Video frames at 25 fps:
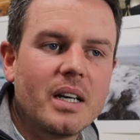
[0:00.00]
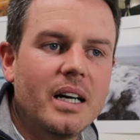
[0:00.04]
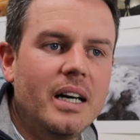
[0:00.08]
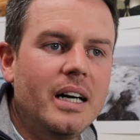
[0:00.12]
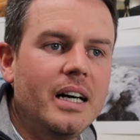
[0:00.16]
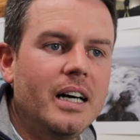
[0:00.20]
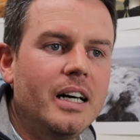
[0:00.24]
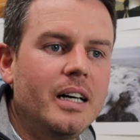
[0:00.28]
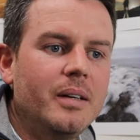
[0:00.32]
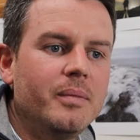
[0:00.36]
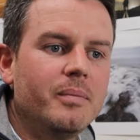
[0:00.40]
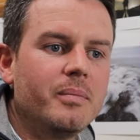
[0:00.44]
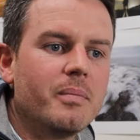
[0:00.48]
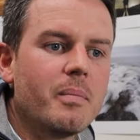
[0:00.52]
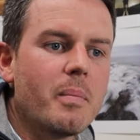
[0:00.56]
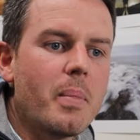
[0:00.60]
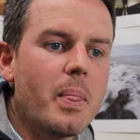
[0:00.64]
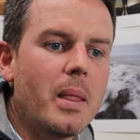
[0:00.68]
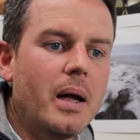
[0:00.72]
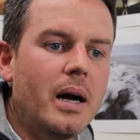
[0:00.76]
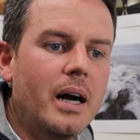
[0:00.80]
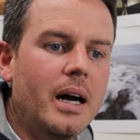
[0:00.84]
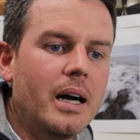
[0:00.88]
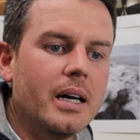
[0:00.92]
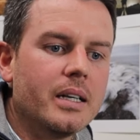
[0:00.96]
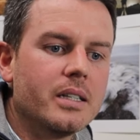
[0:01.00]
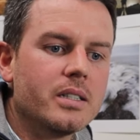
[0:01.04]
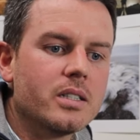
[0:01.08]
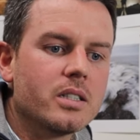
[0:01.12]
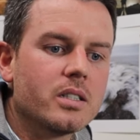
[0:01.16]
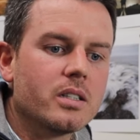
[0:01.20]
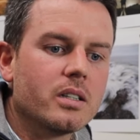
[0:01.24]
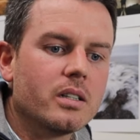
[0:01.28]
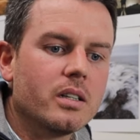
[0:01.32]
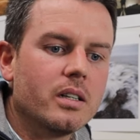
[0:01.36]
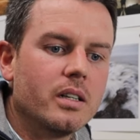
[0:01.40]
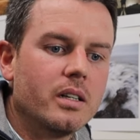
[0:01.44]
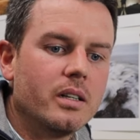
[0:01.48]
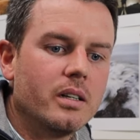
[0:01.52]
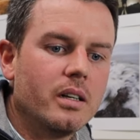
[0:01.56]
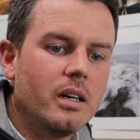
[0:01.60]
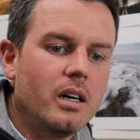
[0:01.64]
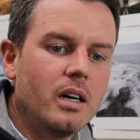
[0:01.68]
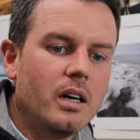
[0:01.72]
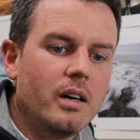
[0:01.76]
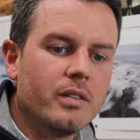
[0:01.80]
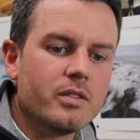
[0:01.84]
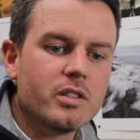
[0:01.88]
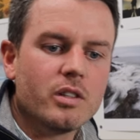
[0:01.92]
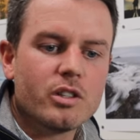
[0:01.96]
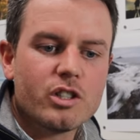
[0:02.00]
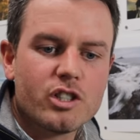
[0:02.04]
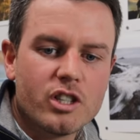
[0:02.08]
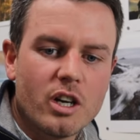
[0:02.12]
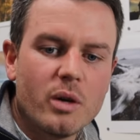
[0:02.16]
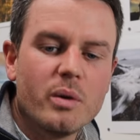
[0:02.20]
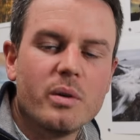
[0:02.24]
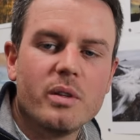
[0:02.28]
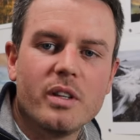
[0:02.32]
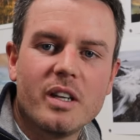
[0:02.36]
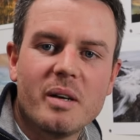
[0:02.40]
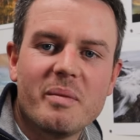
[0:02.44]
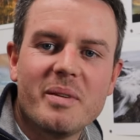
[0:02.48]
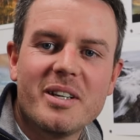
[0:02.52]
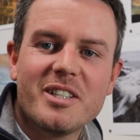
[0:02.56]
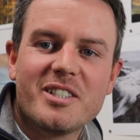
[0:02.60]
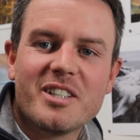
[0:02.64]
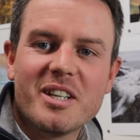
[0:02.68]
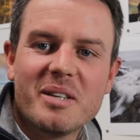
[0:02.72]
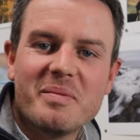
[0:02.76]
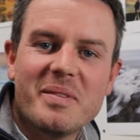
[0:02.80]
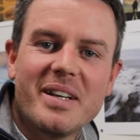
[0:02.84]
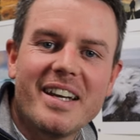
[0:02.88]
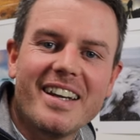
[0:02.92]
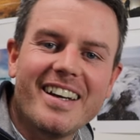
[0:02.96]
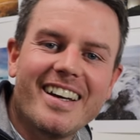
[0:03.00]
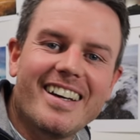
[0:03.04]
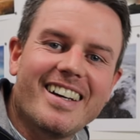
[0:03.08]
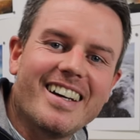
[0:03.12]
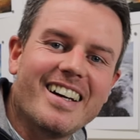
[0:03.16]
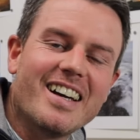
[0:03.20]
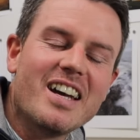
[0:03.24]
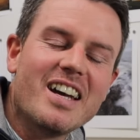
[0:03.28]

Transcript: um, and obviously I'll show you the image in a minute,